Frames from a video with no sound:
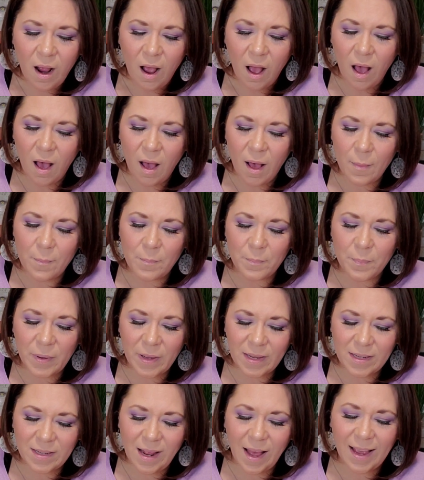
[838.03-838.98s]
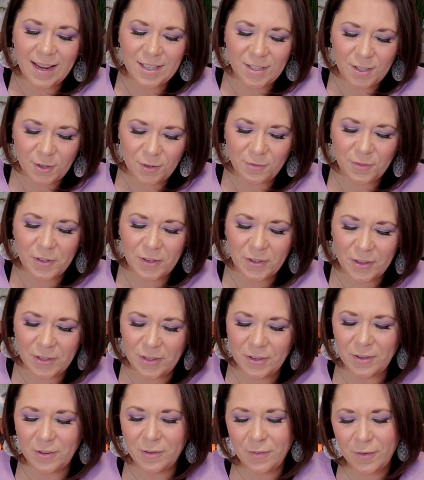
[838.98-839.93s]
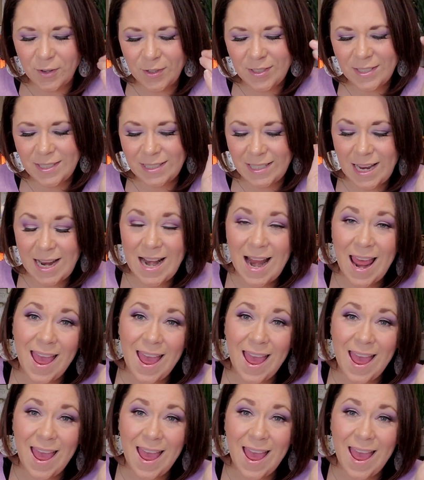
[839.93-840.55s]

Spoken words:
But I do feel the universe is saying,